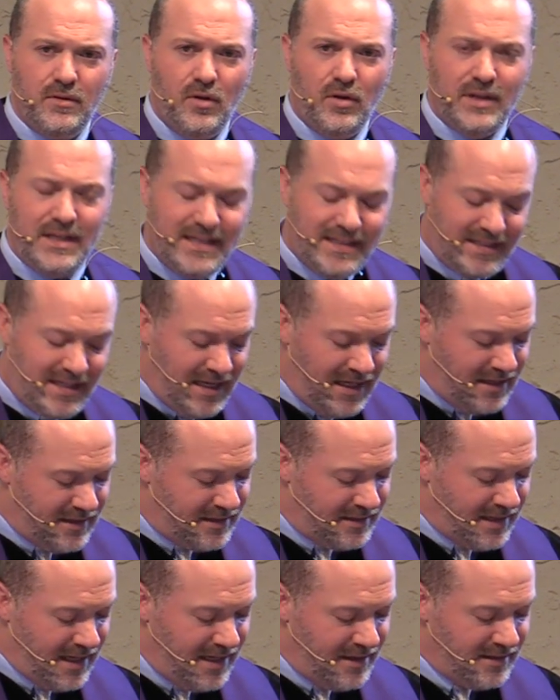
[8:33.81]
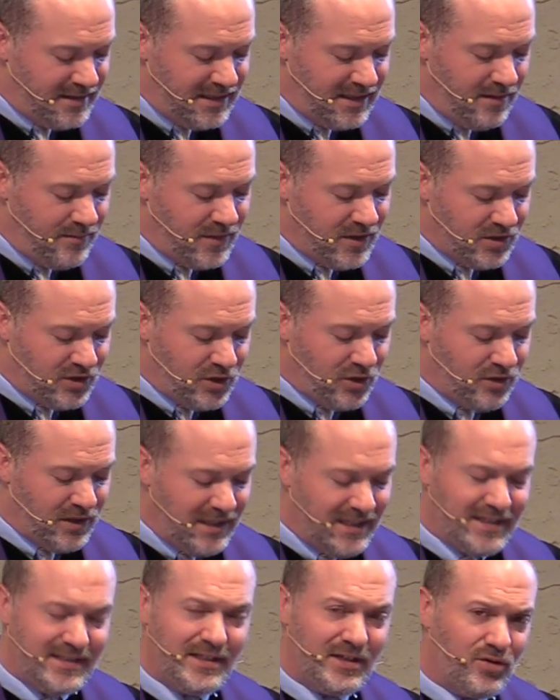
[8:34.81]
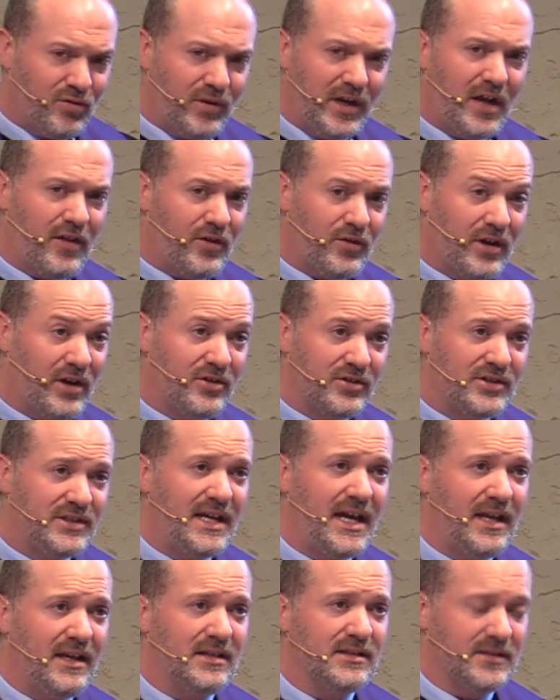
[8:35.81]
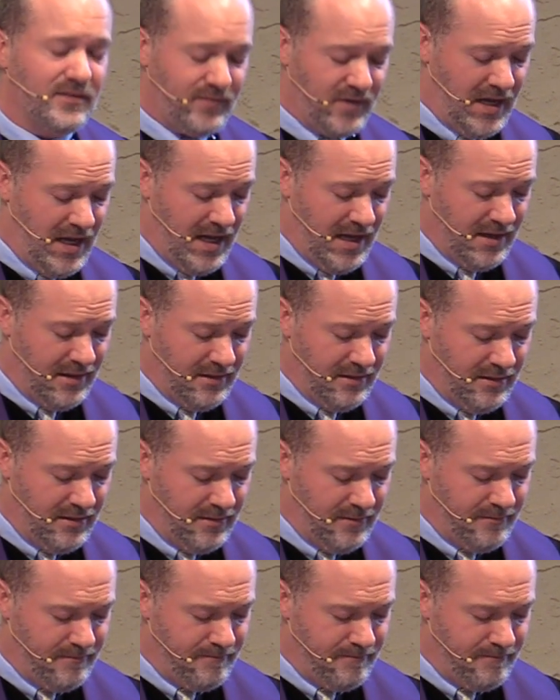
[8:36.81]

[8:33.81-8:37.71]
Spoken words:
Or at least he and Satan seem to certainly disagree on their understandings of God.